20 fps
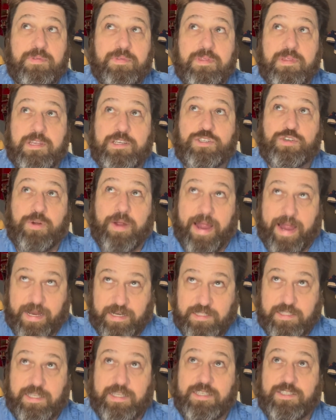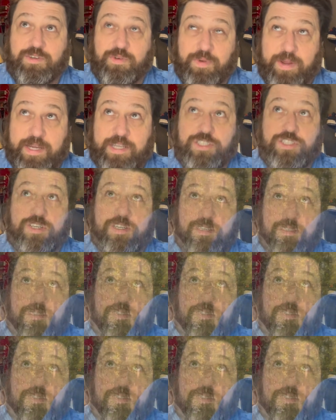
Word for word: the trash situation.